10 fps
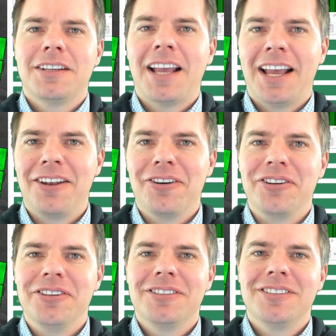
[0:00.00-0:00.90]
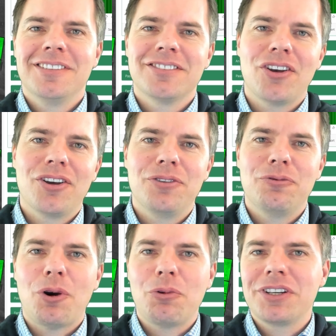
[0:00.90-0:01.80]
Hello. So
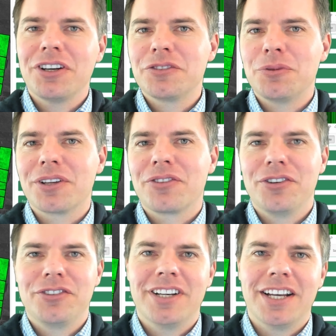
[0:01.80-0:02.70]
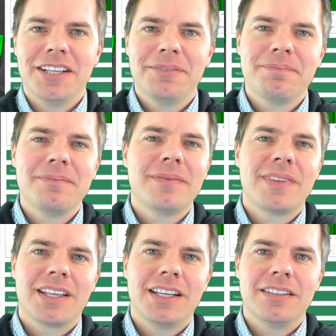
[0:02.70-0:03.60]
what we're going to work through today
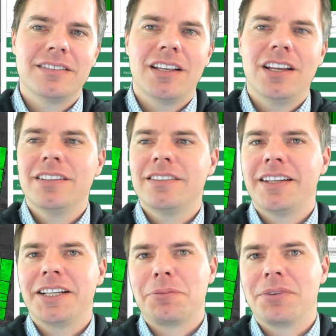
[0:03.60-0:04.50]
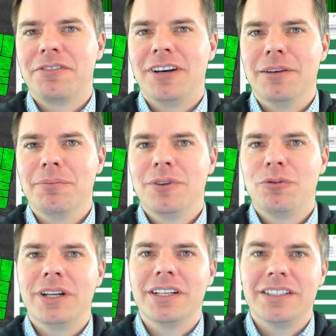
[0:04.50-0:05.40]
is setting up a farm
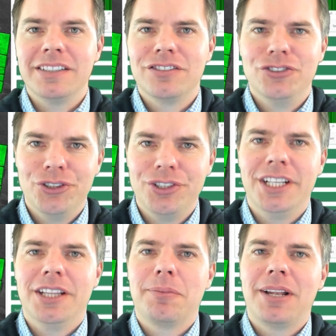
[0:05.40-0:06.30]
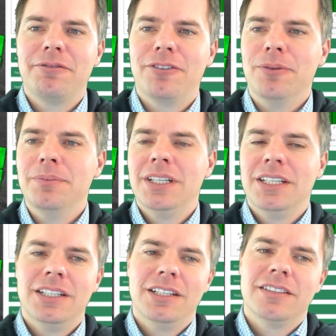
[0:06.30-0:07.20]
when it is new in the platform.
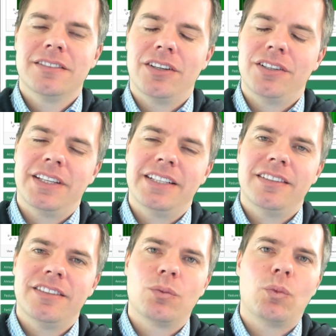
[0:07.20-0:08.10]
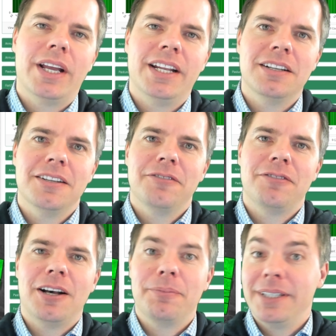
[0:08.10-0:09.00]
So this is when a
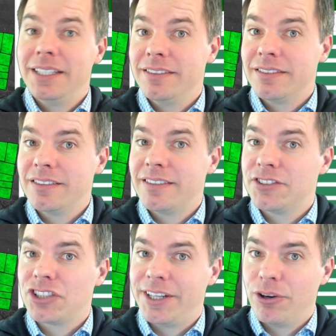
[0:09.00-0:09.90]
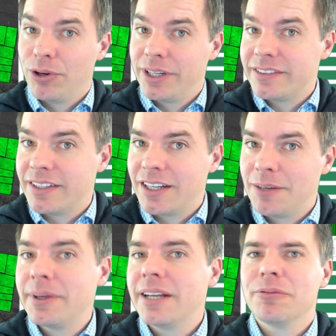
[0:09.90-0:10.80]
farm is essentially already set up
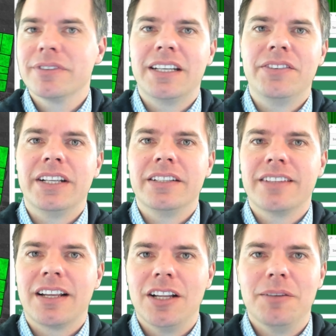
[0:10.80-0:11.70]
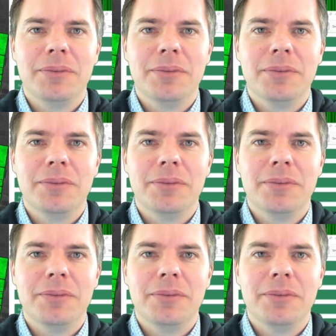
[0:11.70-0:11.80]
and receiving satellite